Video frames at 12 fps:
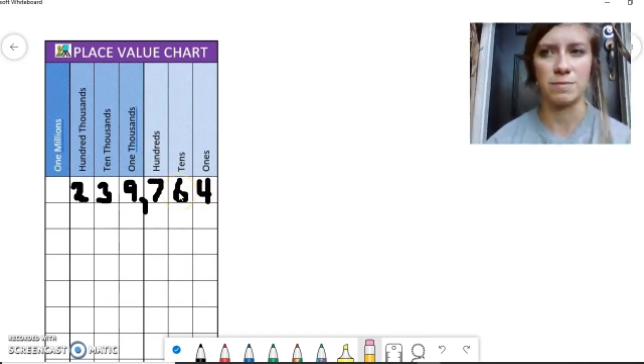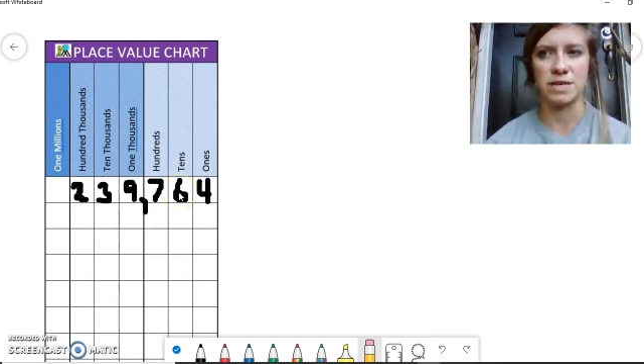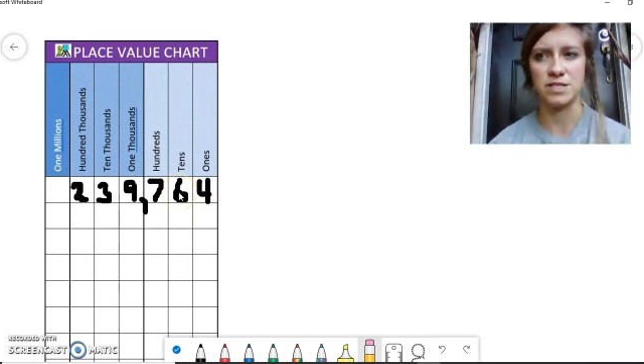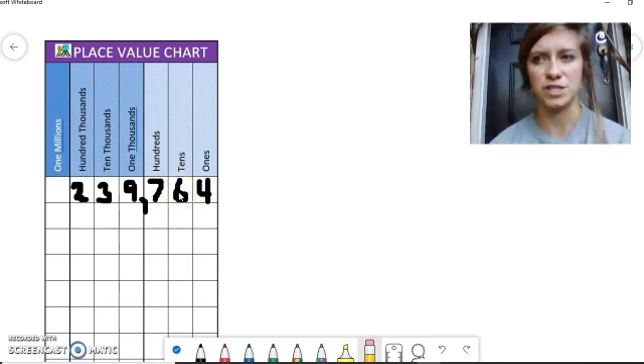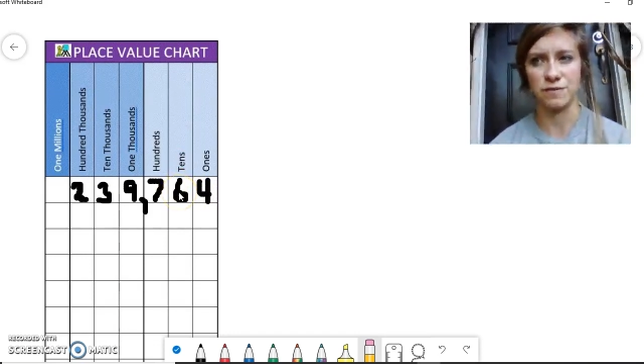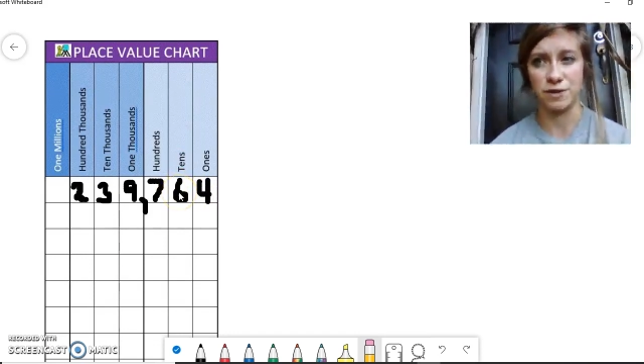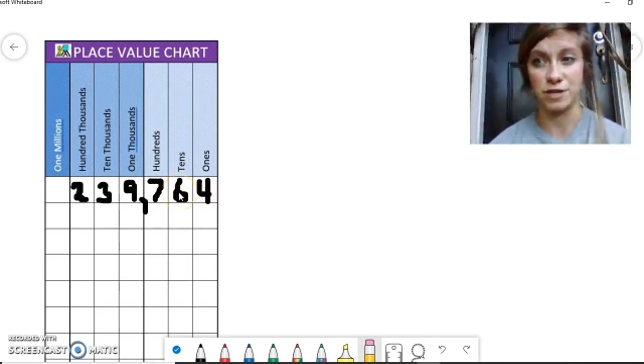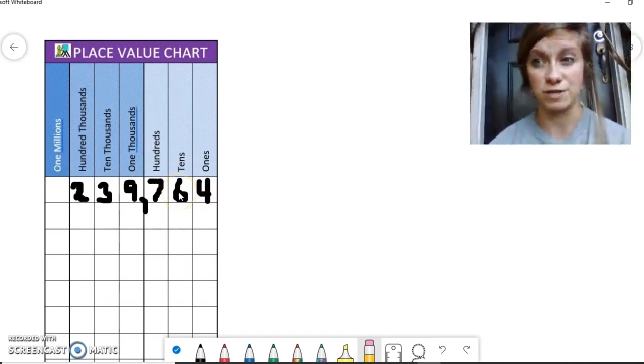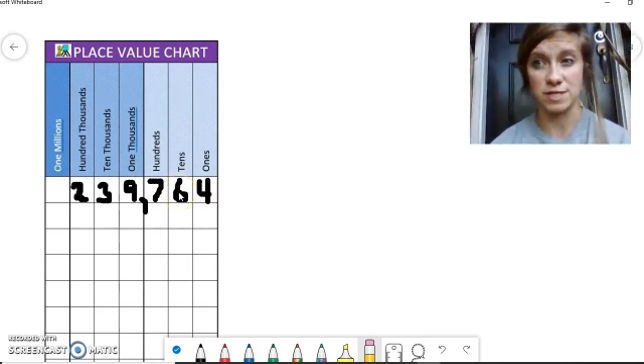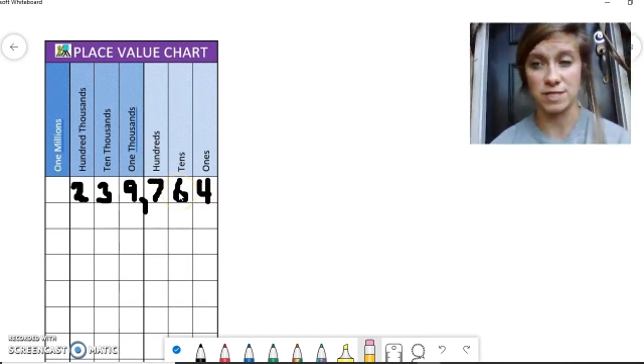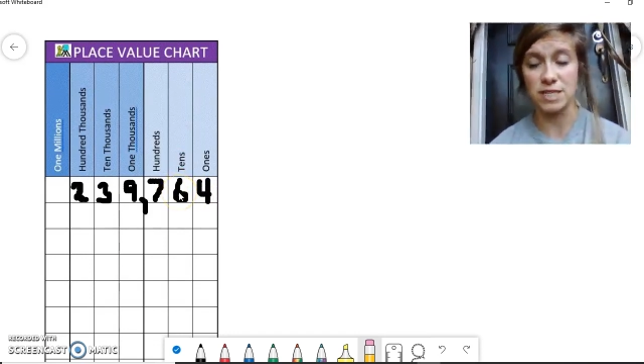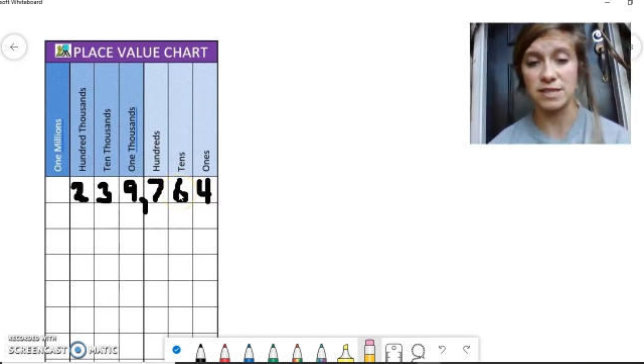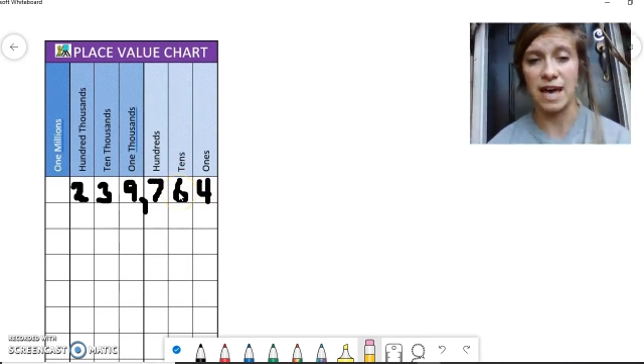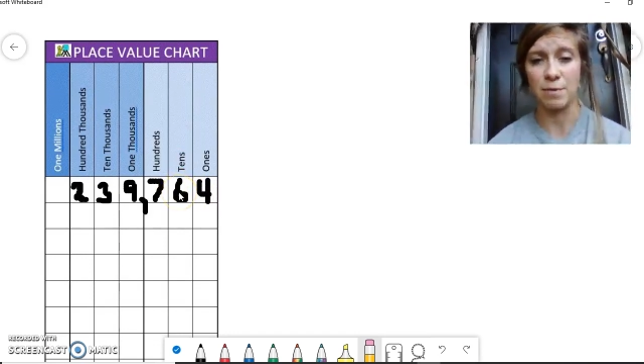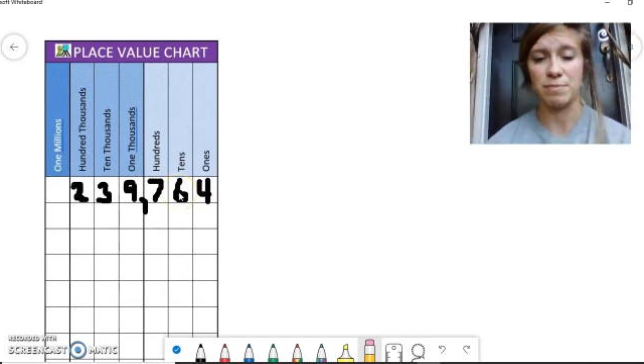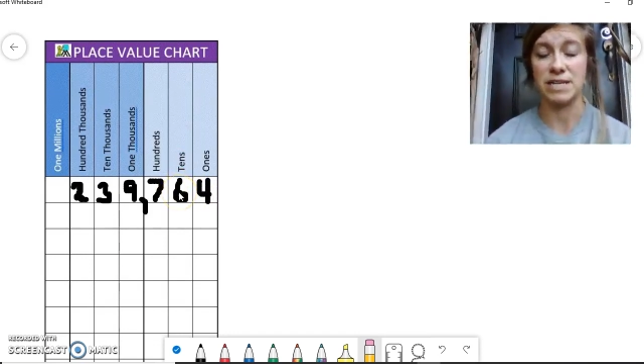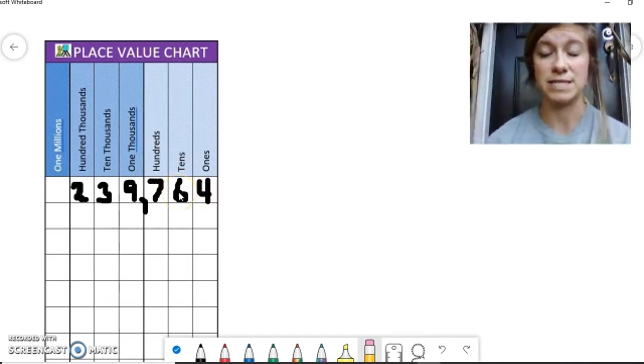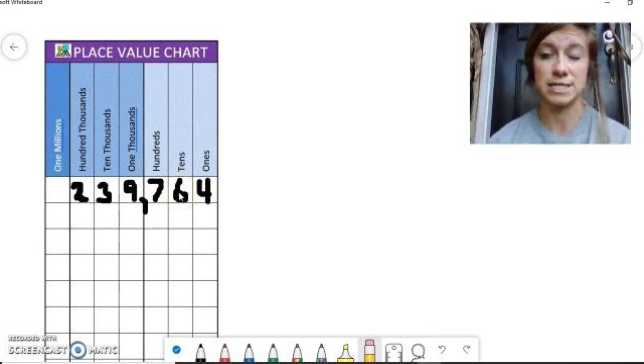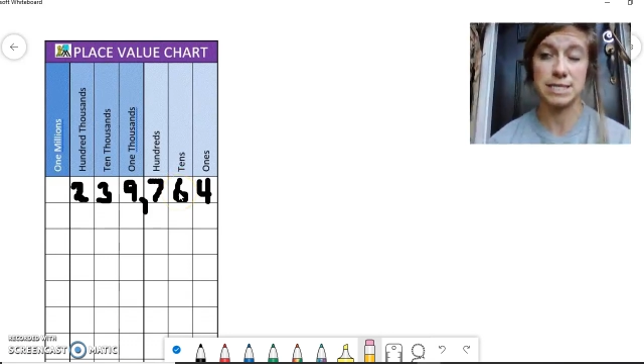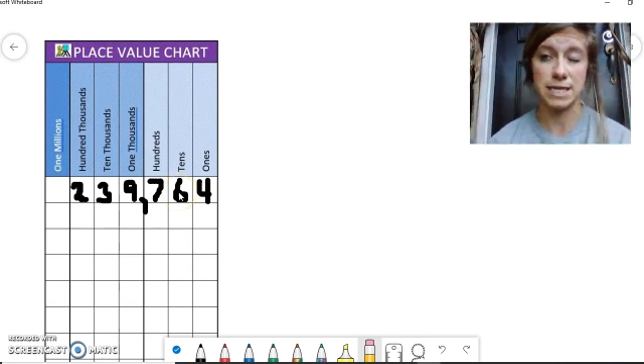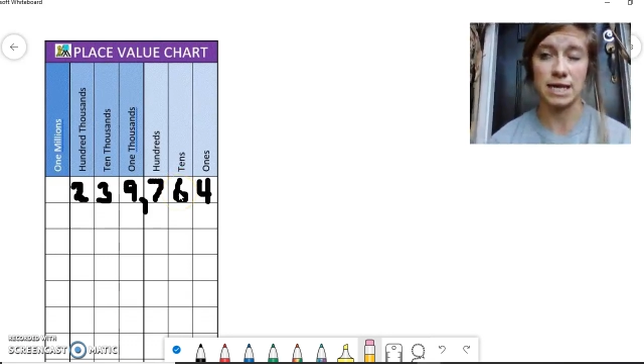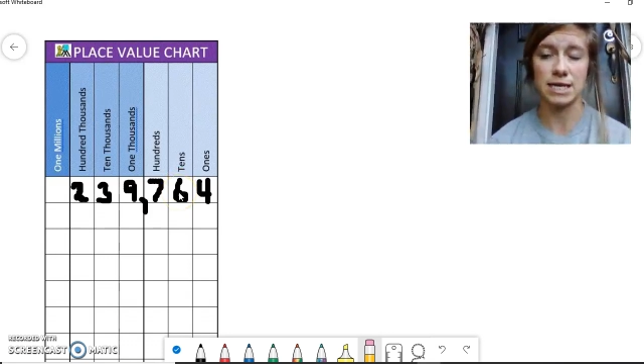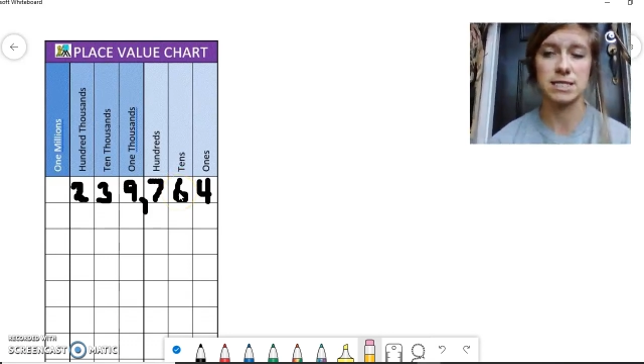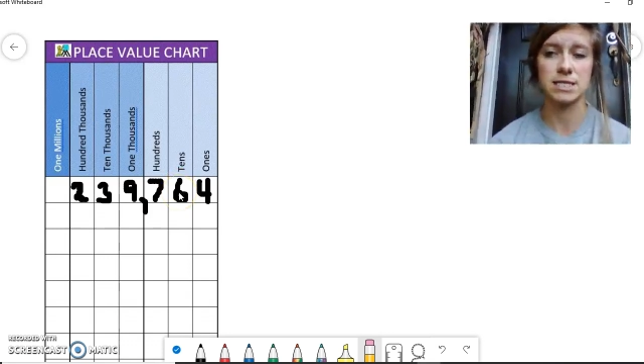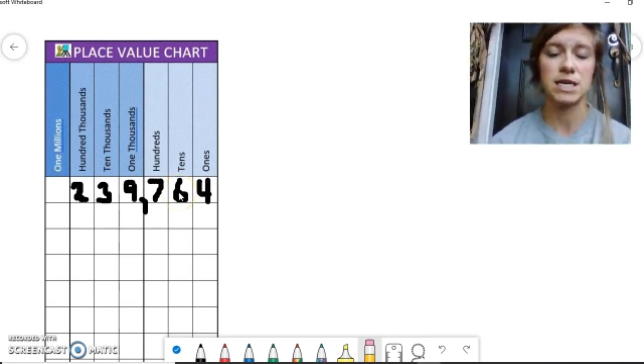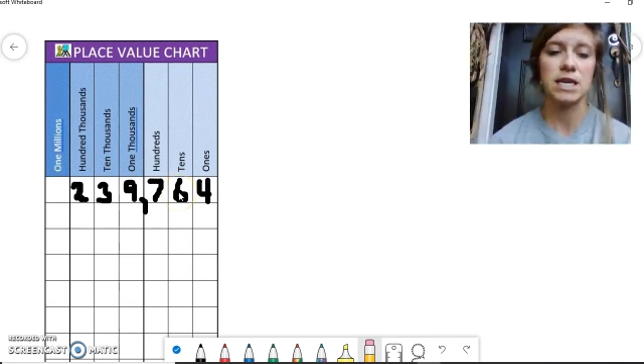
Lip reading: easier for you to see that, but it's a 6.